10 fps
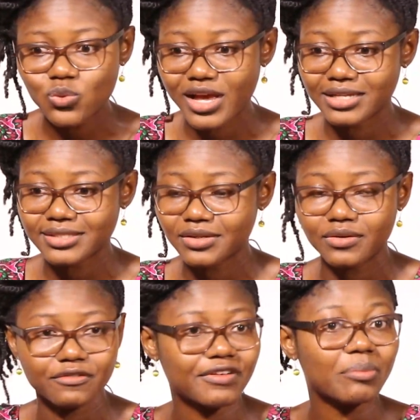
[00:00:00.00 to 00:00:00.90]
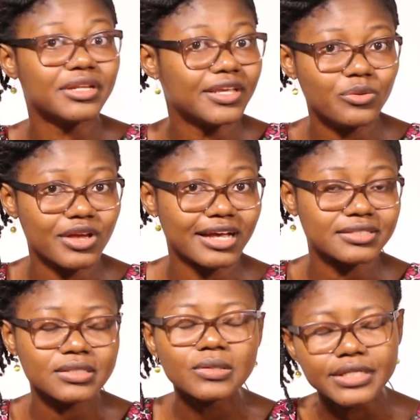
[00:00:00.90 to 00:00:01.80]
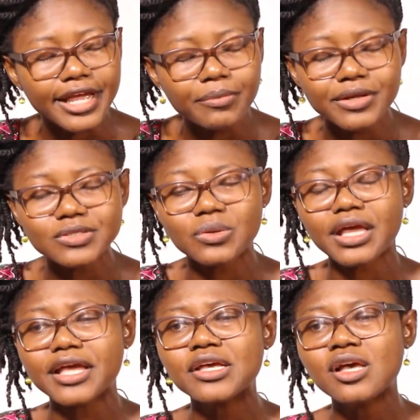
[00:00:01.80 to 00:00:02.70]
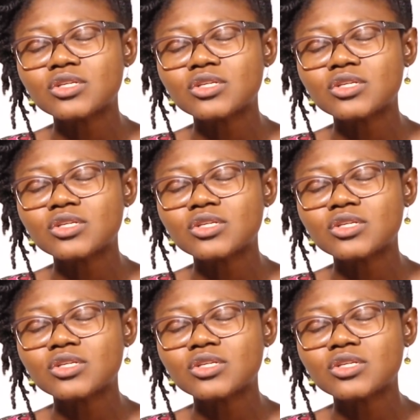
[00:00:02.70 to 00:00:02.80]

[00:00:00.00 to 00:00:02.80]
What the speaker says: we are still family, we are still neighbors, okay?